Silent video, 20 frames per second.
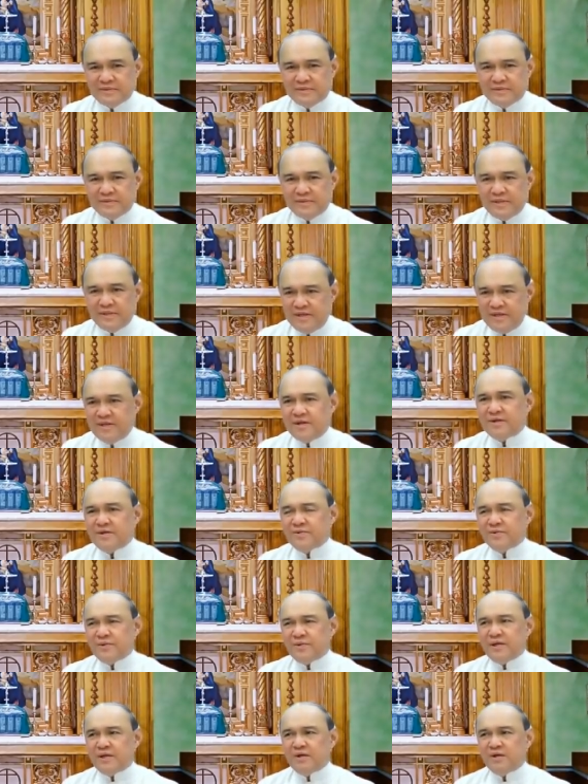And here
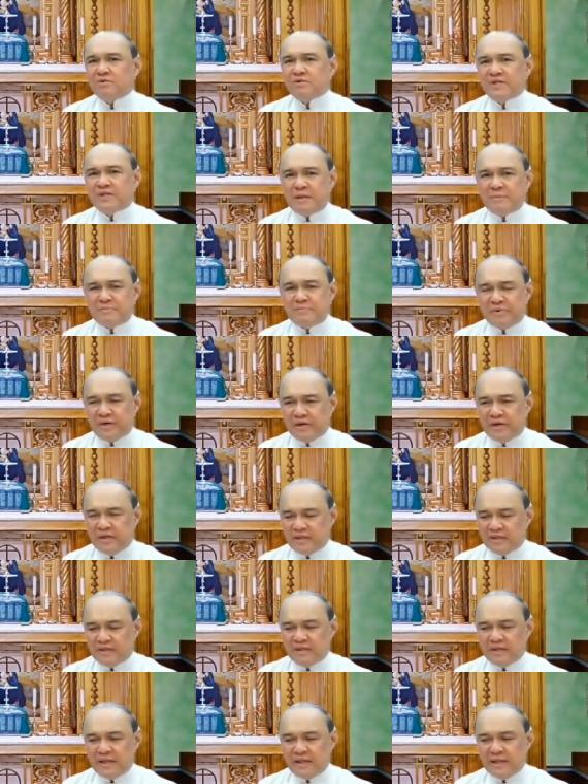we go deeper
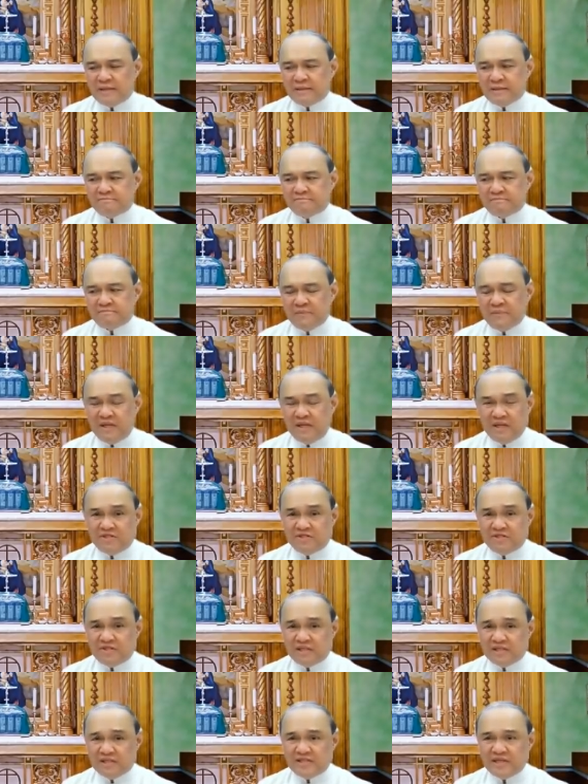into that
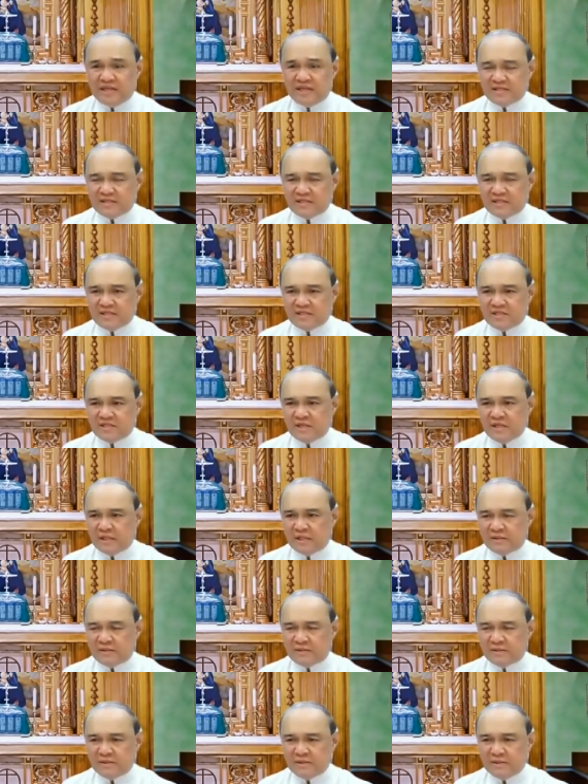literal sense still
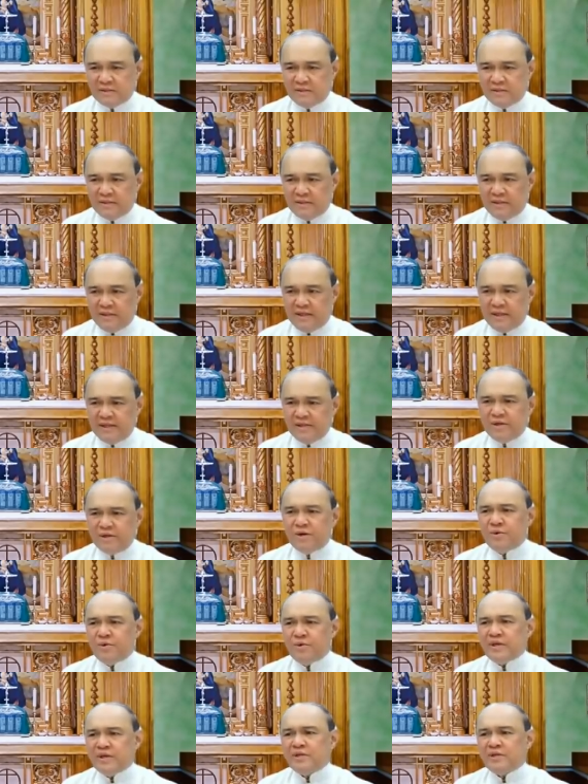and
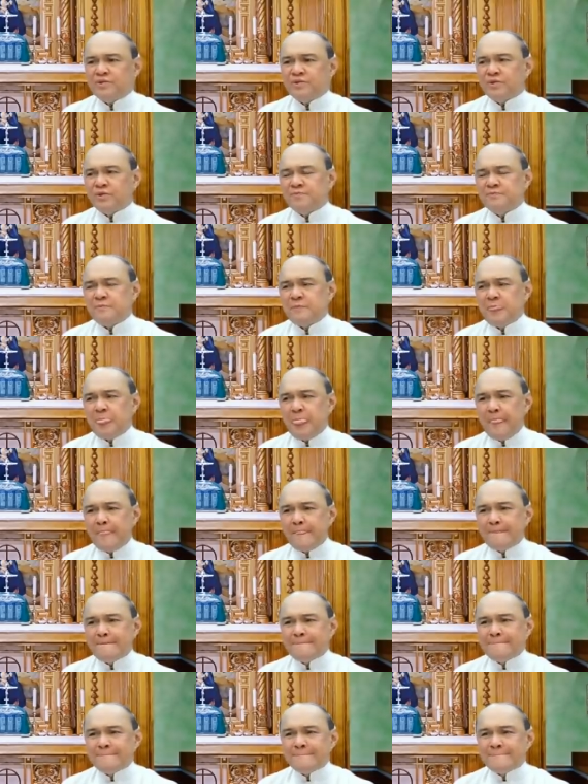go into,
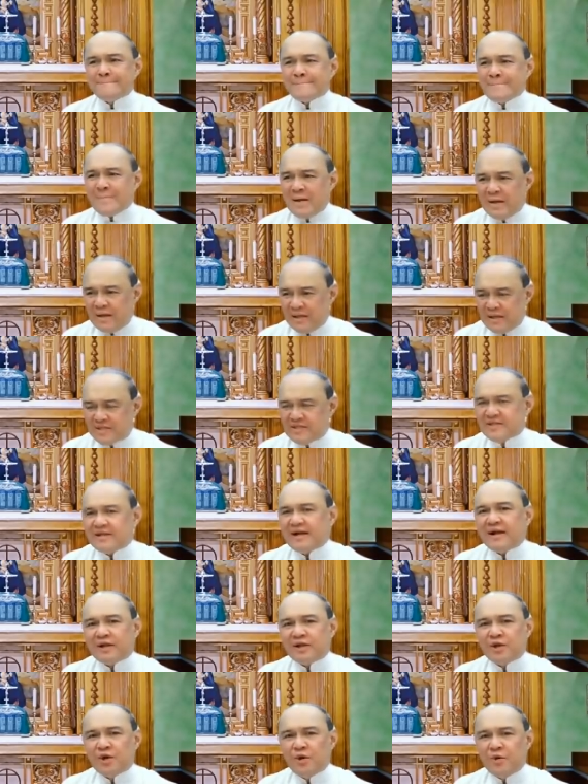uh,
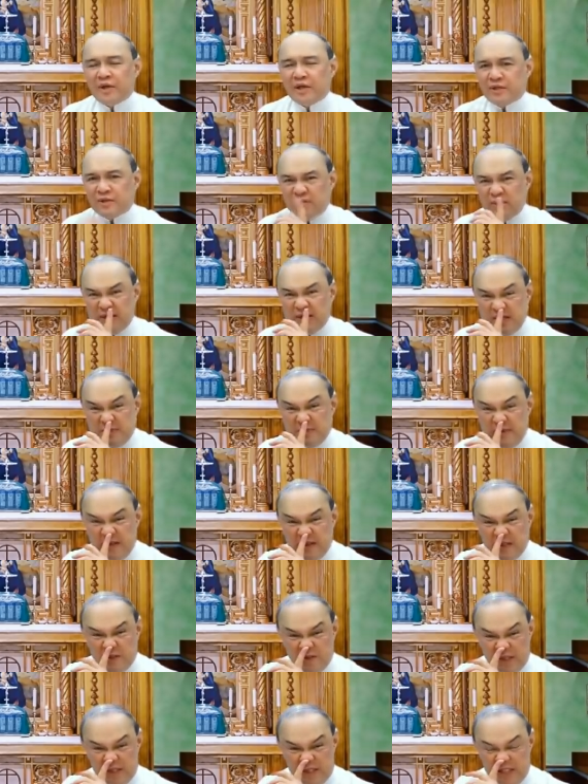start going into the
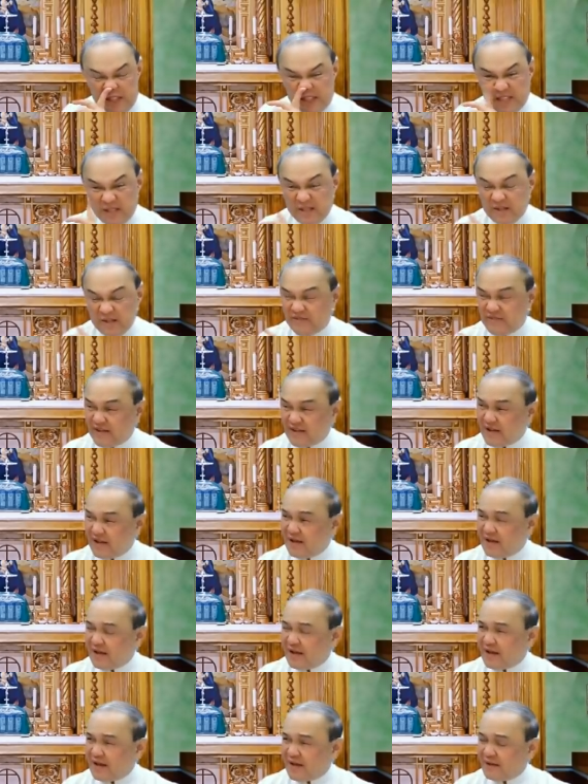spiritual sense of
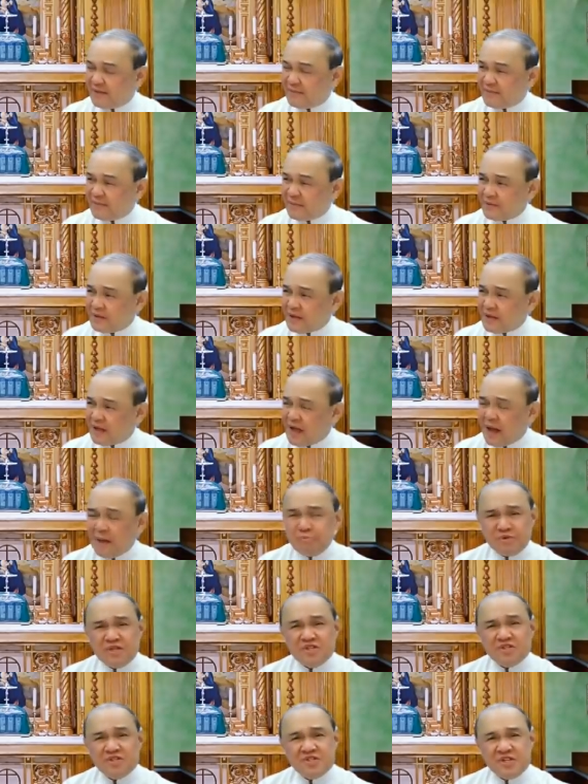
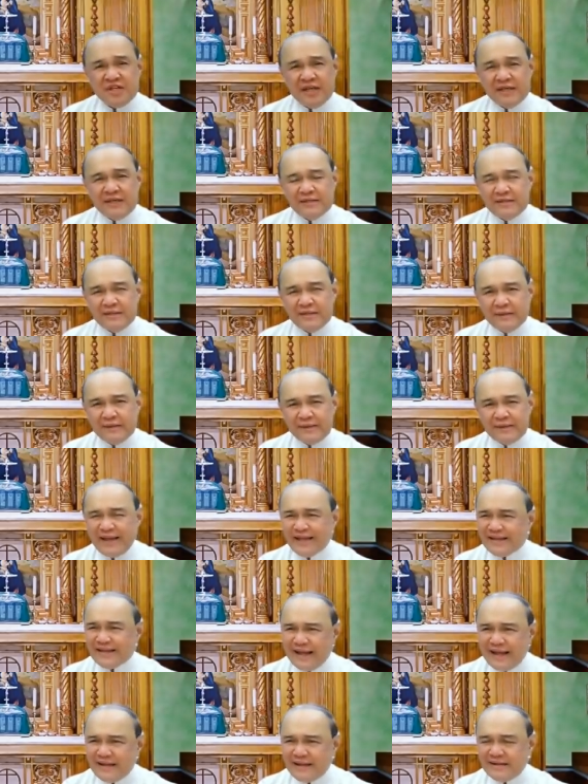appreciating a
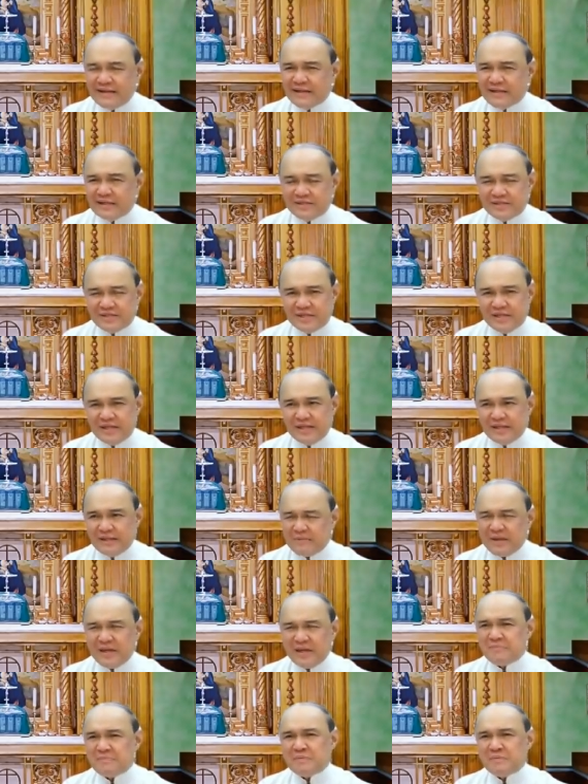tendency that
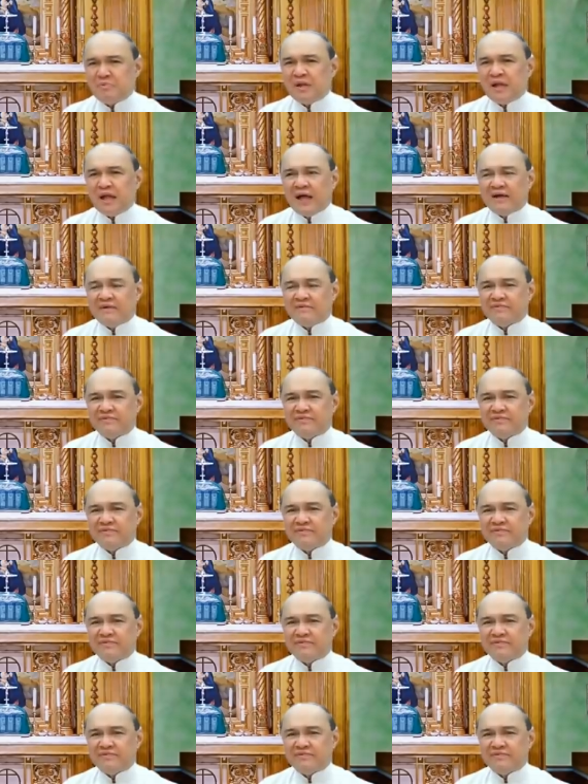many people have,